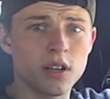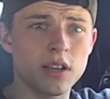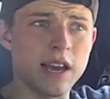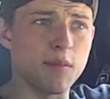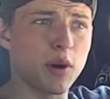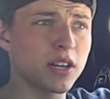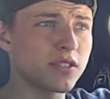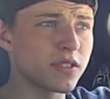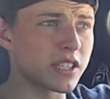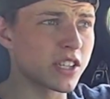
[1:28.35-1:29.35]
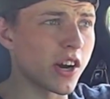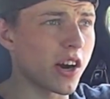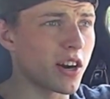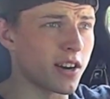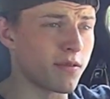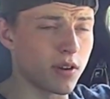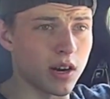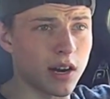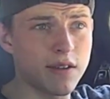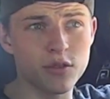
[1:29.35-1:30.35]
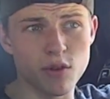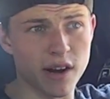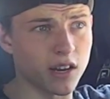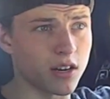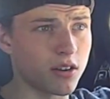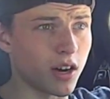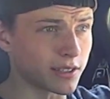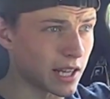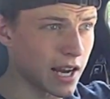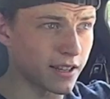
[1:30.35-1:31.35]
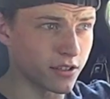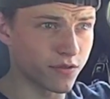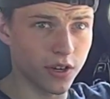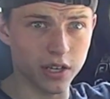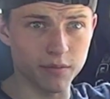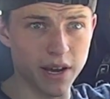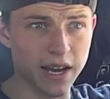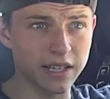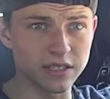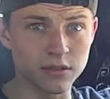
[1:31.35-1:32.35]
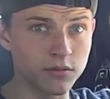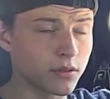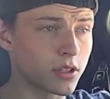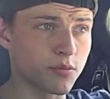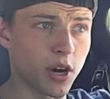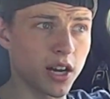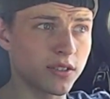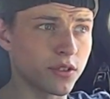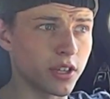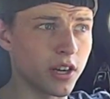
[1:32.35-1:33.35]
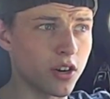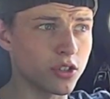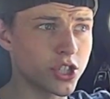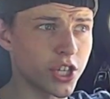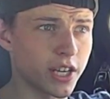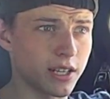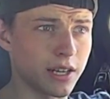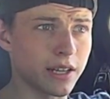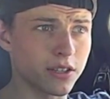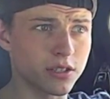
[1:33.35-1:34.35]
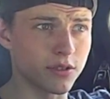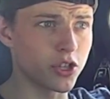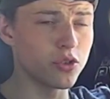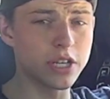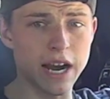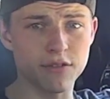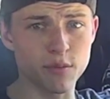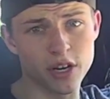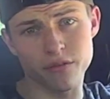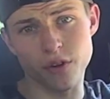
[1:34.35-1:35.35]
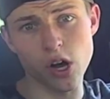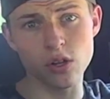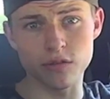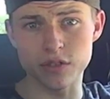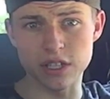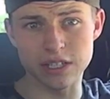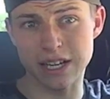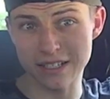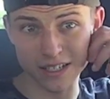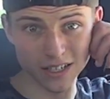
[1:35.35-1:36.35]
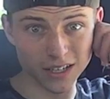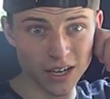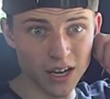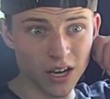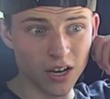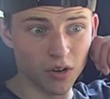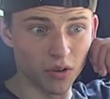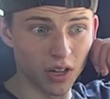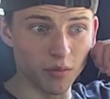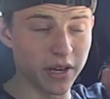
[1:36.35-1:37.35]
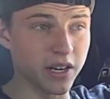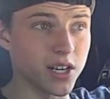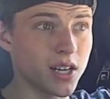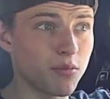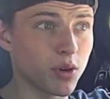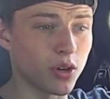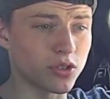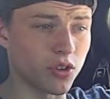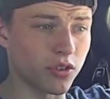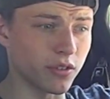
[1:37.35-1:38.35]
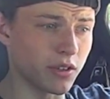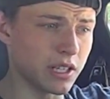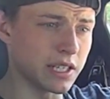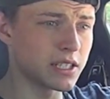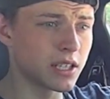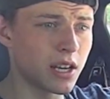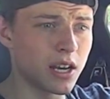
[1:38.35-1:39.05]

Yeah, parts for this car are, everywhere, you know, online there's fucking mad spots for to go and shit, and like there's a huge aftermarket following for these, not to think one of the bigger pros of owning one of these.